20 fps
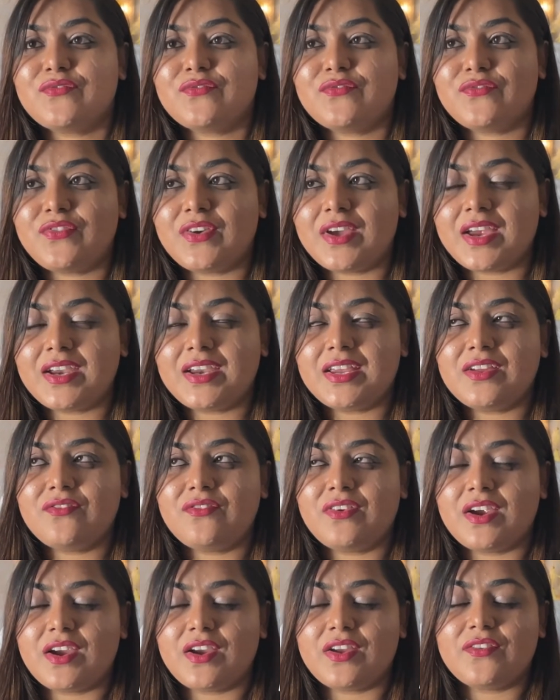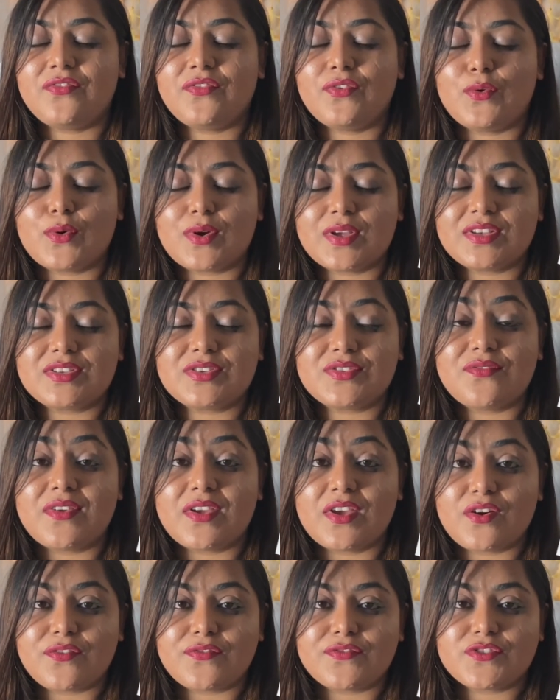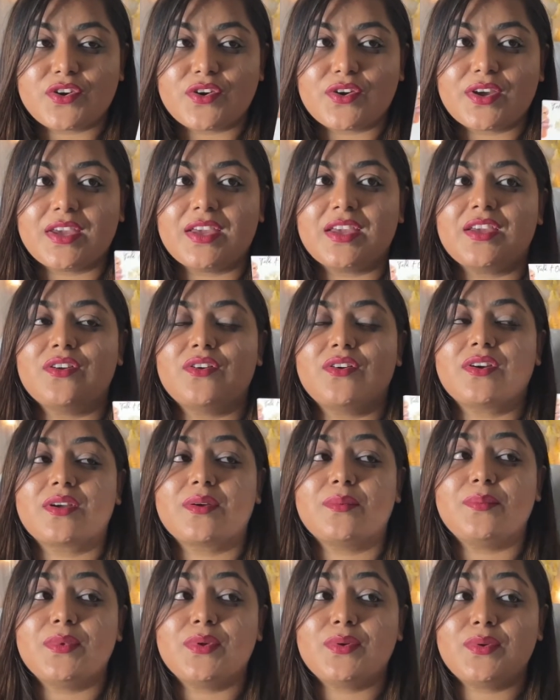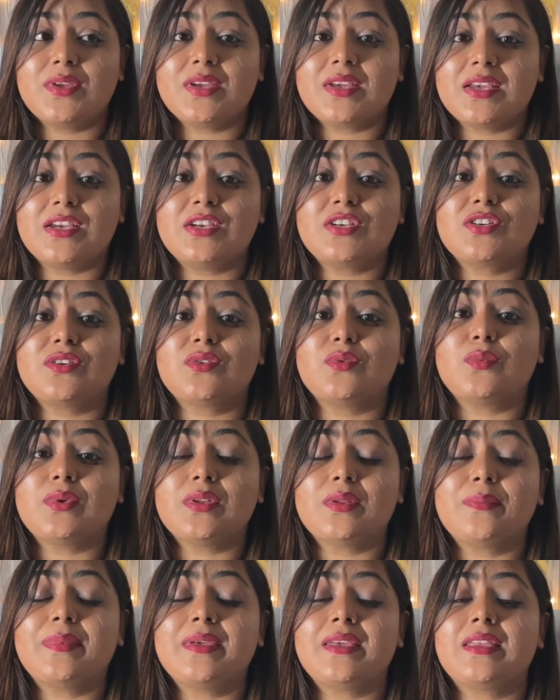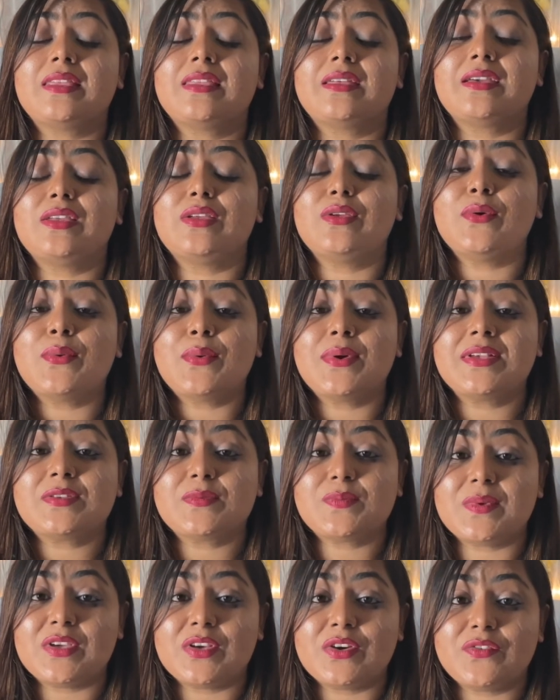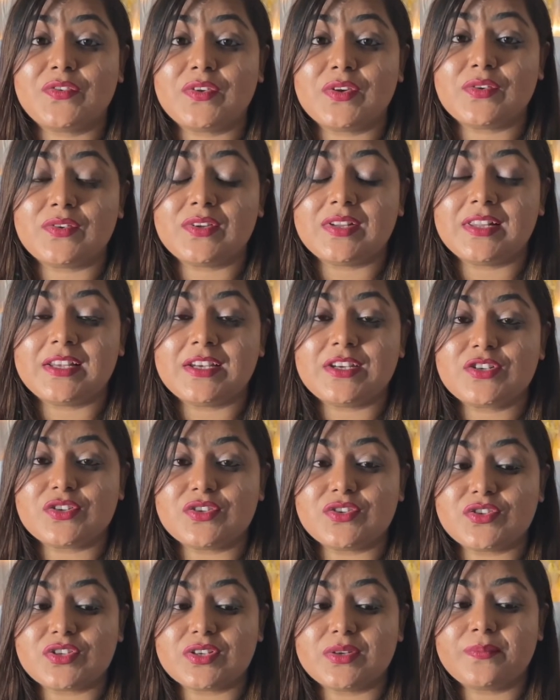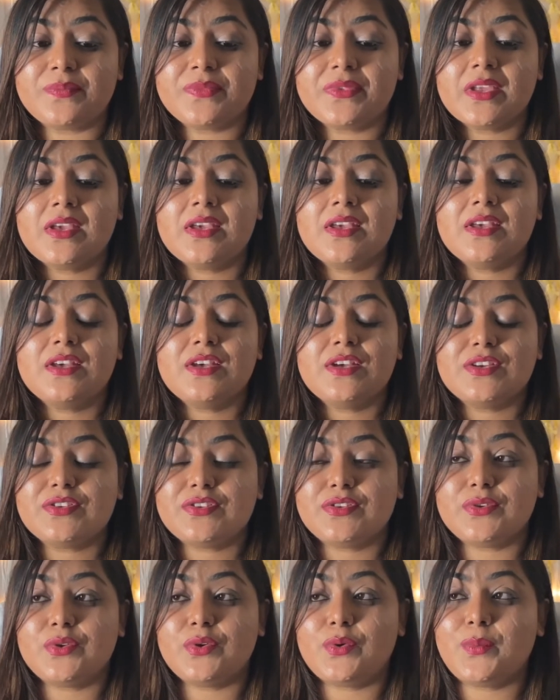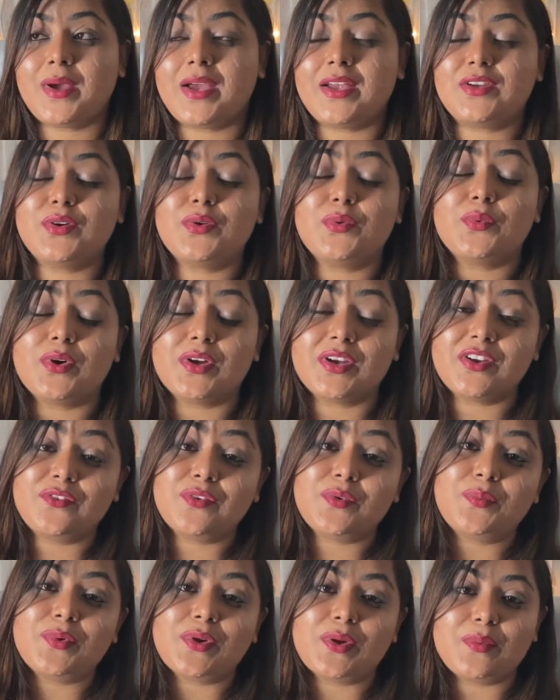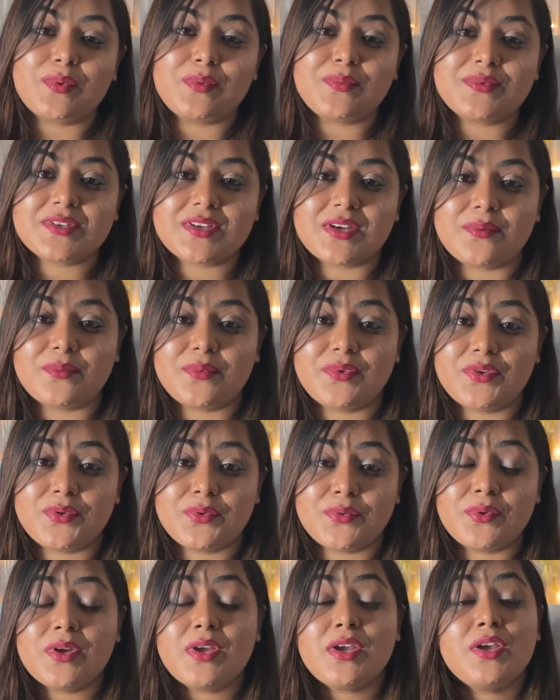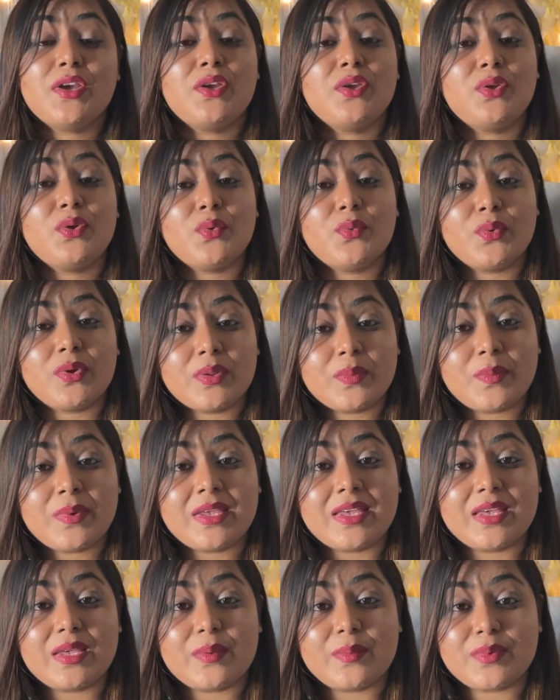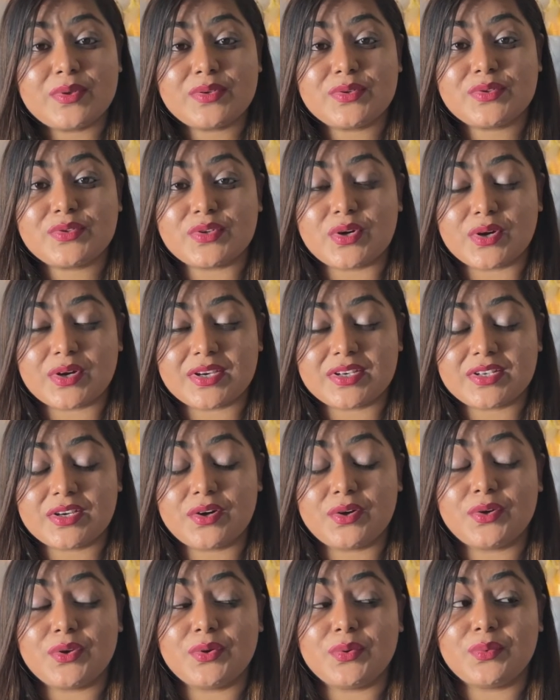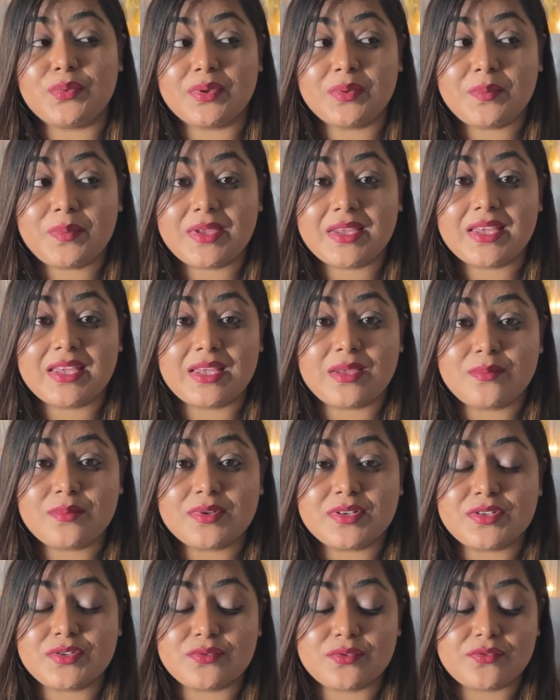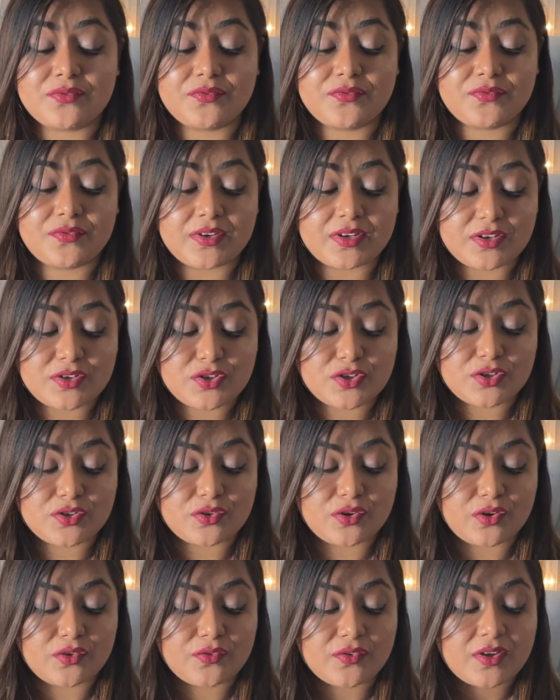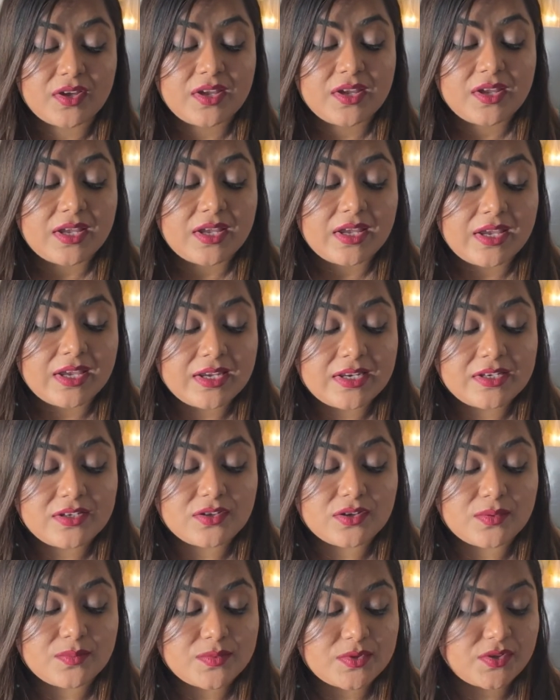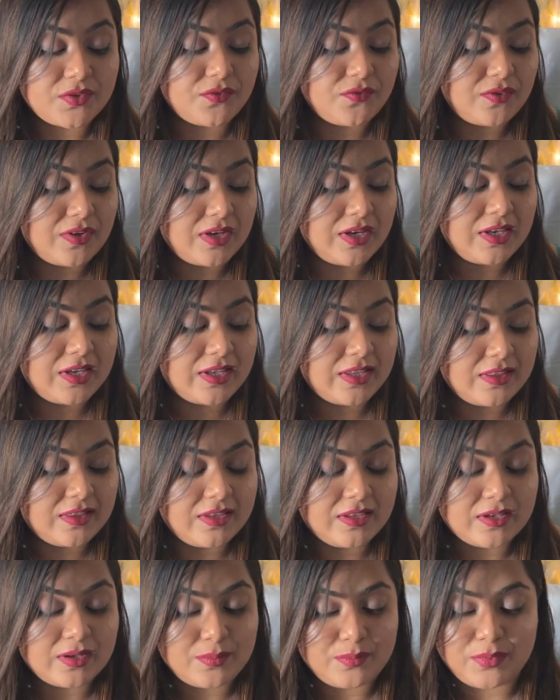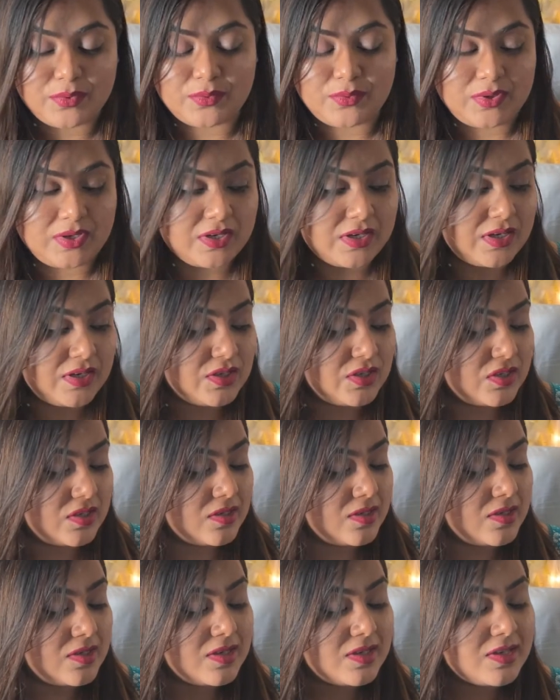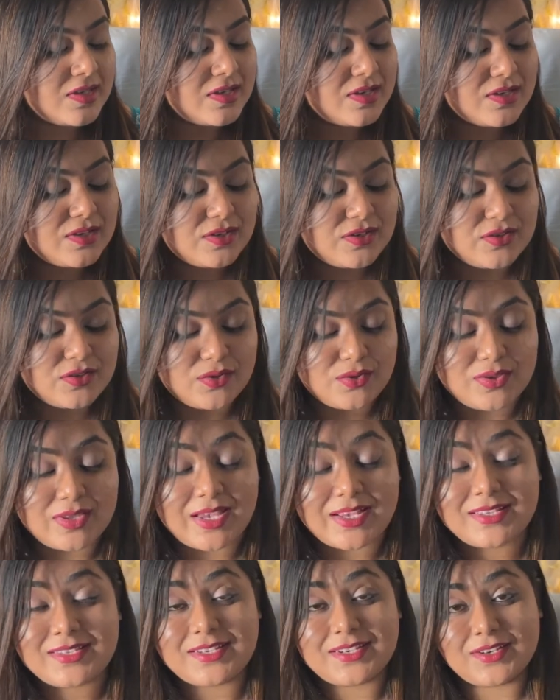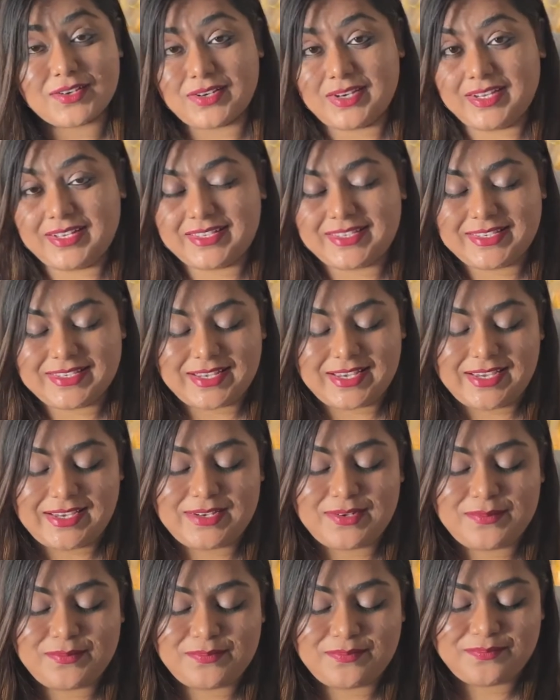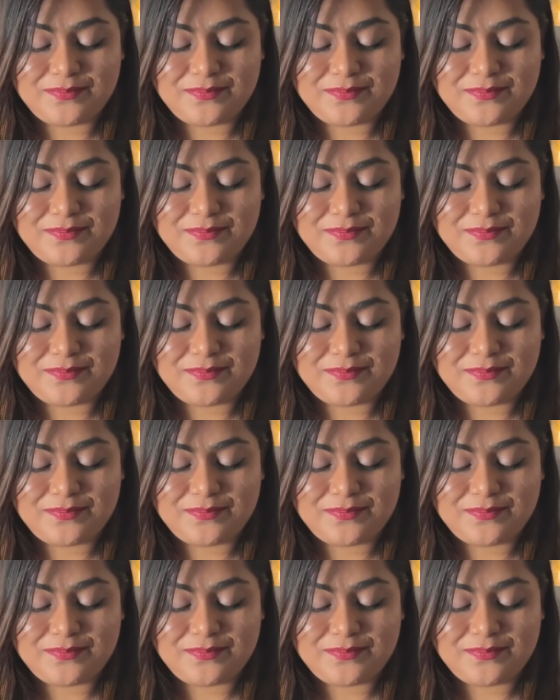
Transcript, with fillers: very focused way of talking. Your communication will be the USP of your relationship. So no matter whatever problems come through, you will be able to talk it out. You will be able to finish it off in terms of very healthy communication. So that's a great sign.